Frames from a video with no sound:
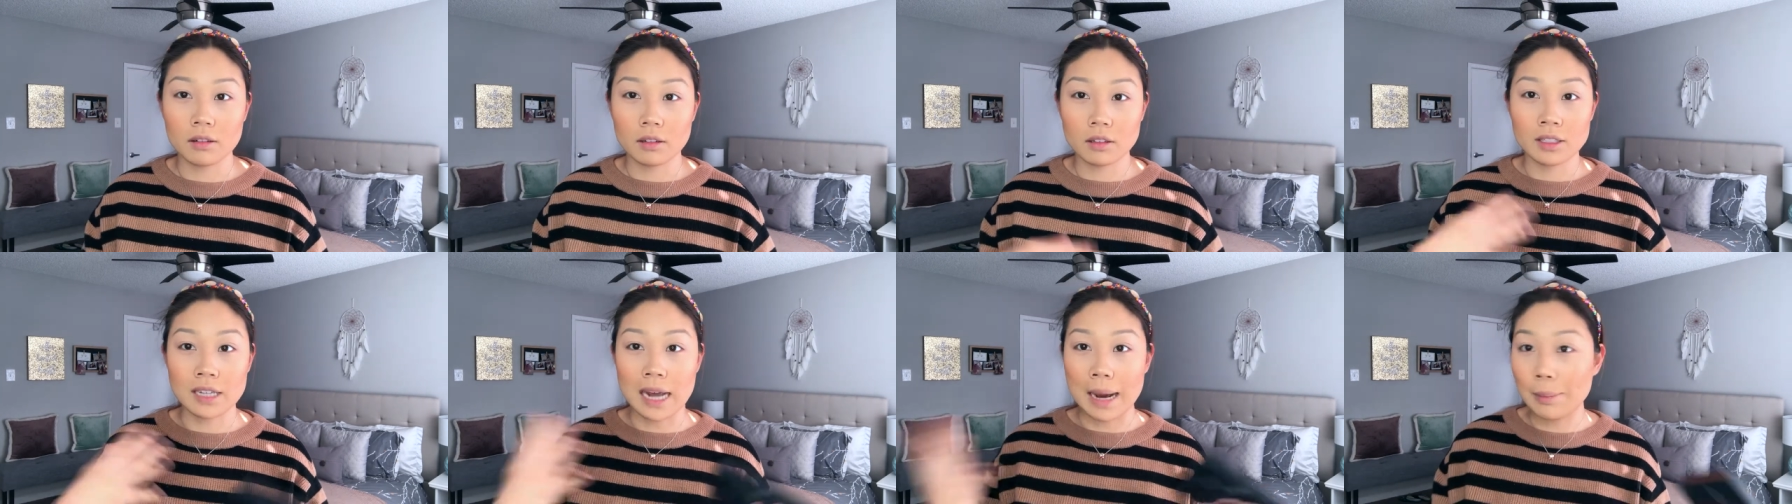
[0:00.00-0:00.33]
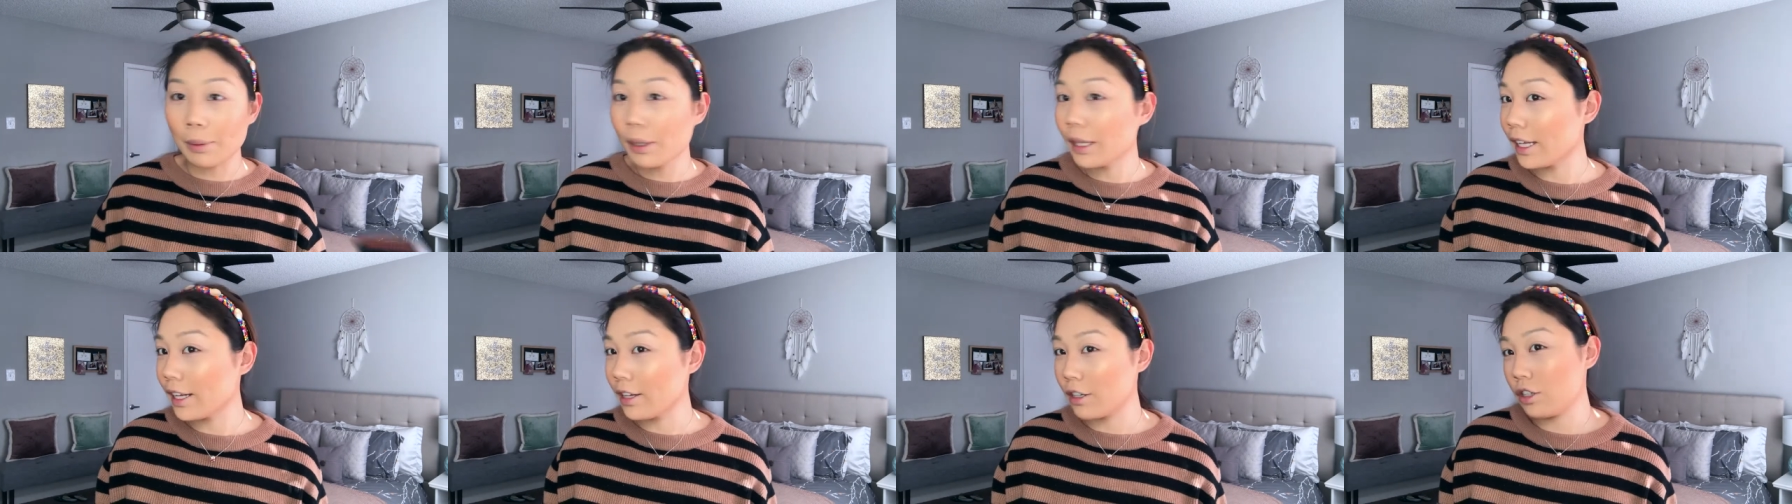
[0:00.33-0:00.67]

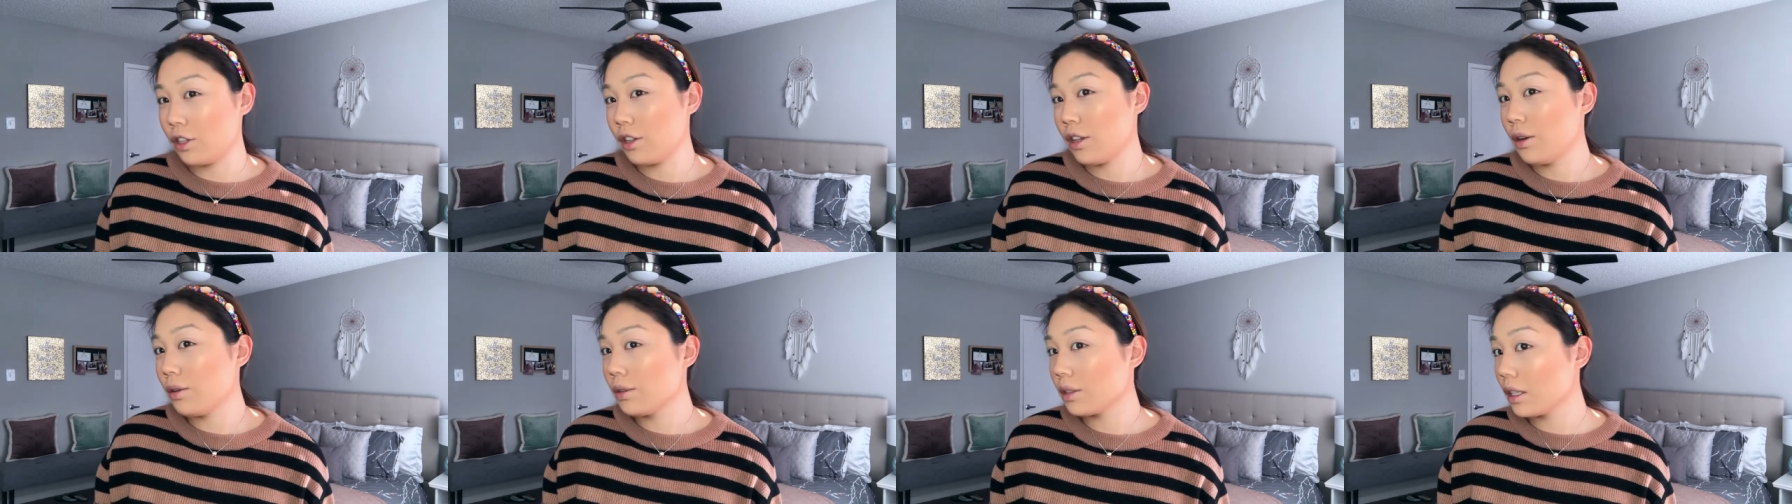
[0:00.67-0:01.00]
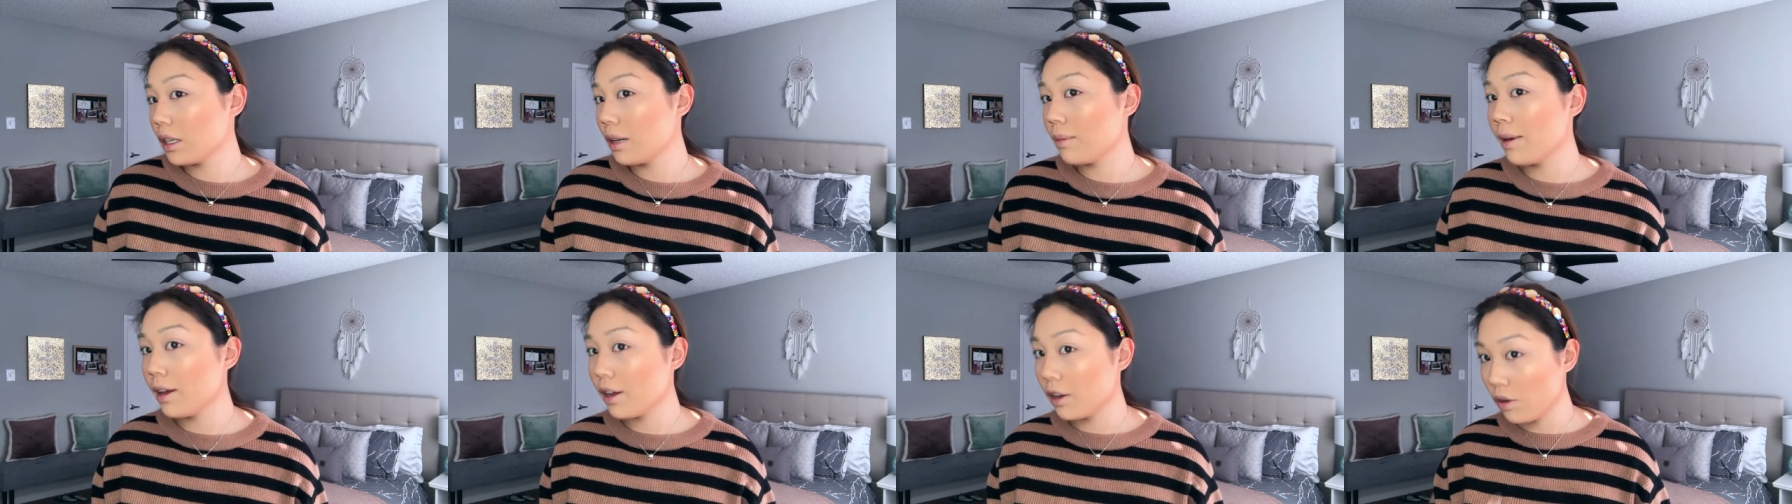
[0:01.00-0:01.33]
dabble into those a
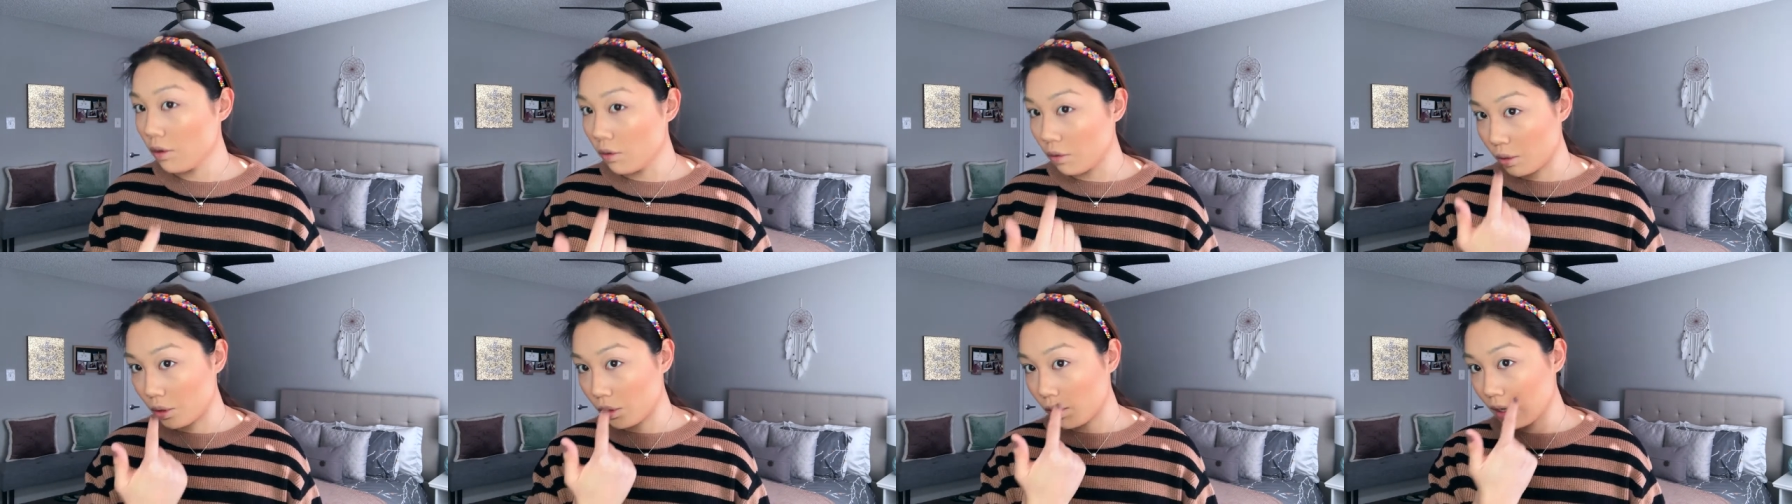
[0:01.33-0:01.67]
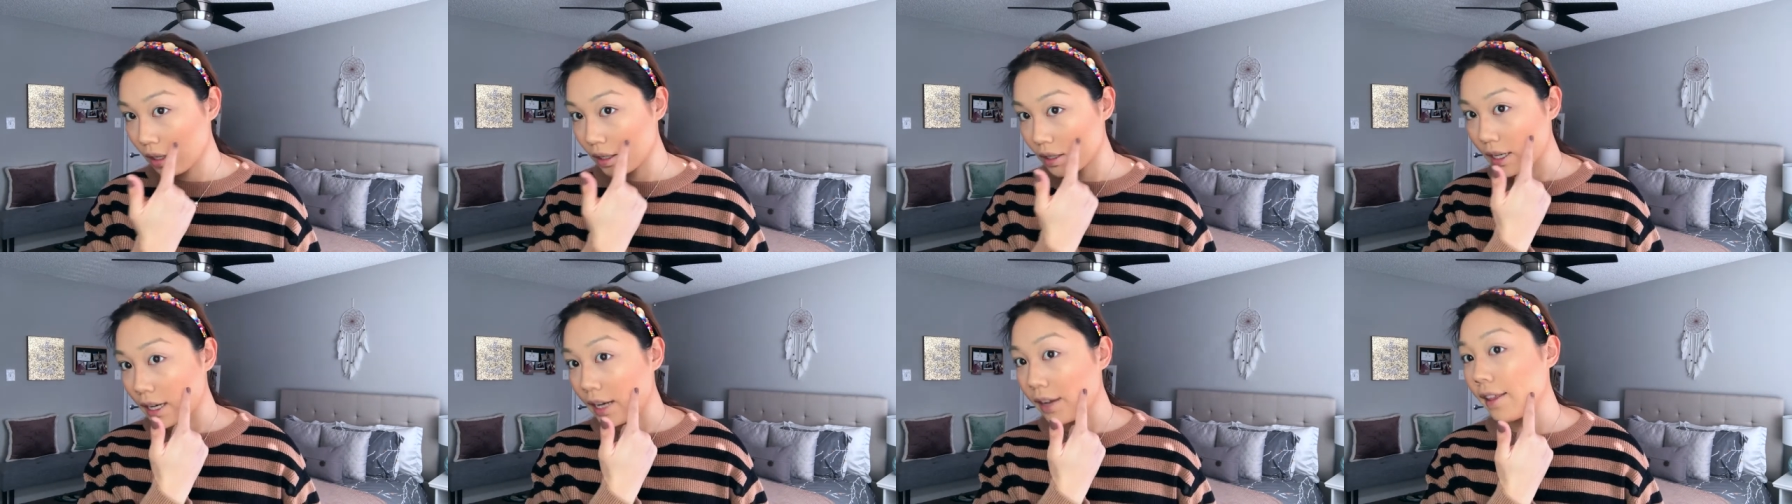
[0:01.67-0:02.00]
little bit. Ooh, you
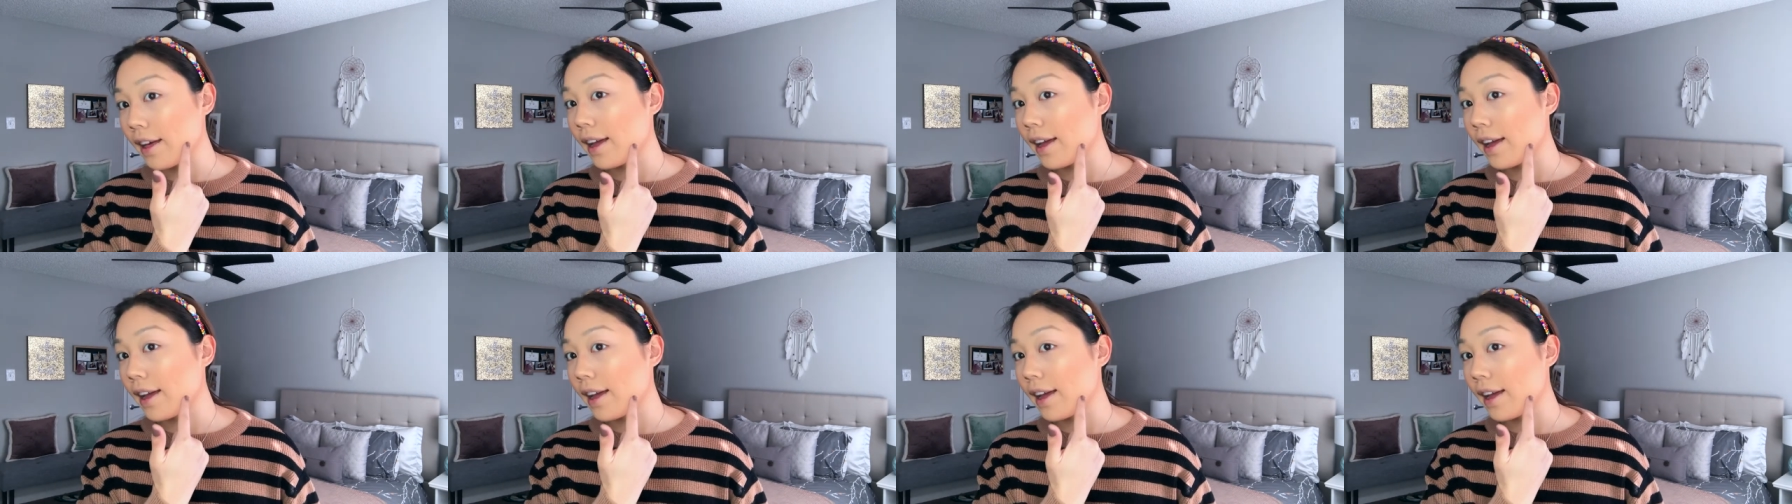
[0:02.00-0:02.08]
can tell